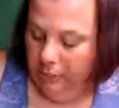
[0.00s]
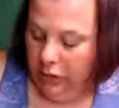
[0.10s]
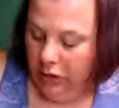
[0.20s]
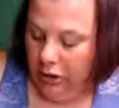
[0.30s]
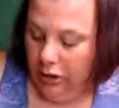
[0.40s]

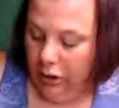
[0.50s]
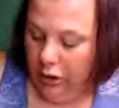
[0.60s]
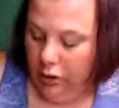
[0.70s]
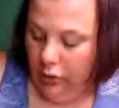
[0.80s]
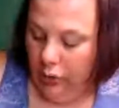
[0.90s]

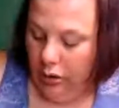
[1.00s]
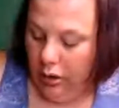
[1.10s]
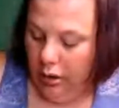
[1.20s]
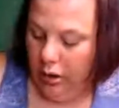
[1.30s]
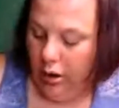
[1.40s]
So
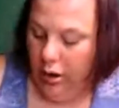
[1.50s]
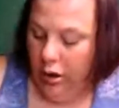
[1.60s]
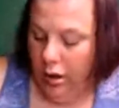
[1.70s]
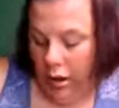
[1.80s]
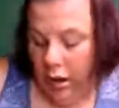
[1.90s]

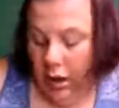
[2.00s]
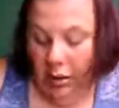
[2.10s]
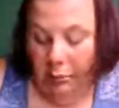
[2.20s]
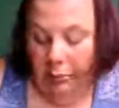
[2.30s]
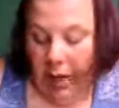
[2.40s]

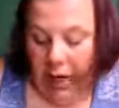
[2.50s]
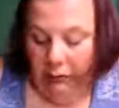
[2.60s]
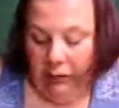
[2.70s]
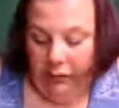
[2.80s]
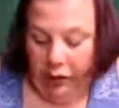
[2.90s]
my
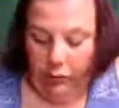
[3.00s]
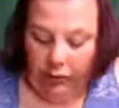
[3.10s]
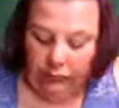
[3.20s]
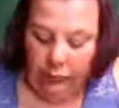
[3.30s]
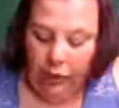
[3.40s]
review
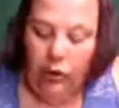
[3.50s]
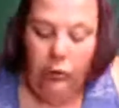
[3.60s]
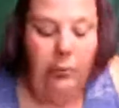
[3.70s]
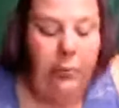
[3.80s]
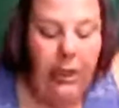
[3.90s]
of them though
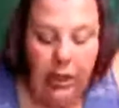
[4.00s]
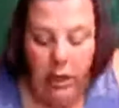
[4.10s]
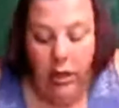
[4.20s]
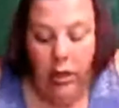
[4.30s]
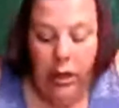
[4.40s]
would
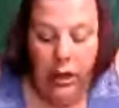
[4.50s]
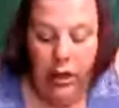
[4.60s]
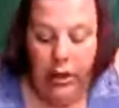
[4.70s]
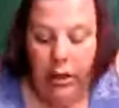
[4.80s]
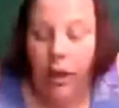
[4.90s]
be,
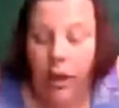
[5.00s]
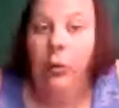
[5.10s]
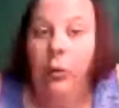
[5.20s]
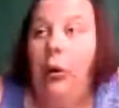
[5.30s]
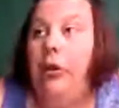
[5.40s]
they're
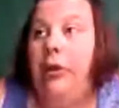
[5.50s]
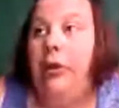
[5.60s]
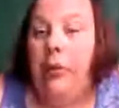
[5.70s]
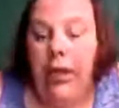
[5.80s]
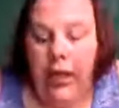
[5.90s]
worth the
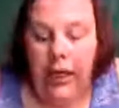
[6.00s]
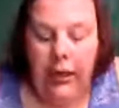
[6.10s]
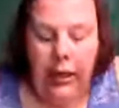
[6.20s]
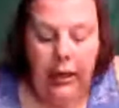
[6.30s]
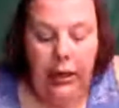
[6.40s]
money. I
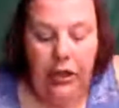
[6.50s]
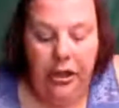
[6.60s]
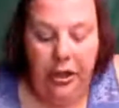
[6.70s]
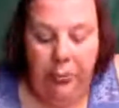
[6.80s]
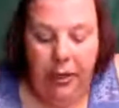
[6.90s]
think
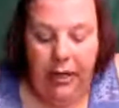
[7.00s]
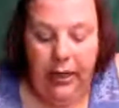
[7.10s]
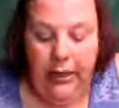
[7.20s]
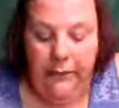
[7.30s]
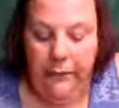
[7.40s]
she
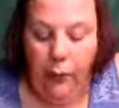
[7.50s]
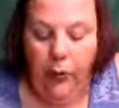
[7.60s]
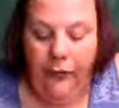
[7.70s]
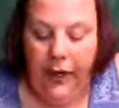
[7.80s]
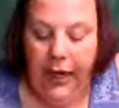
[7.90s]
paid $4
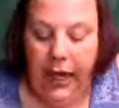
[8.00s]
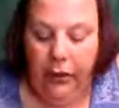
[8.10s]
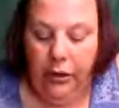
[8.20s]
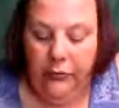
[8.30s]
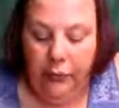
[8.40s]
or
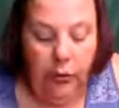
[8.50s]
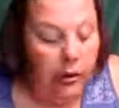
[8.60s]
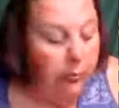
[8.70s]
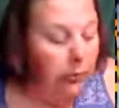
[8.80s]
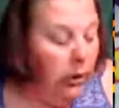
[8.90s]
$5
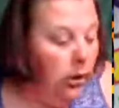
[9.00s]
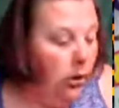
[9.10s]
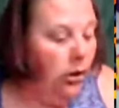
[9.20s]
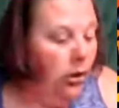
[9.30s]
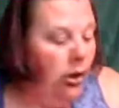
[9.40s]
for
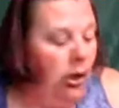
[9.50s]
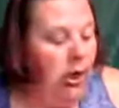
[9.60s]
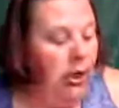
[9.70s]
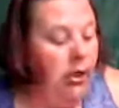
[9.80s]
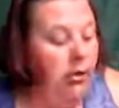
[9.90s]

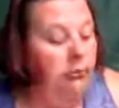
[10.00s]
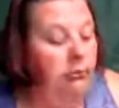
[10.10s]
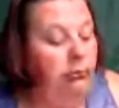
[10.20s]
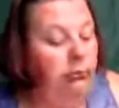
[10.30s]
them.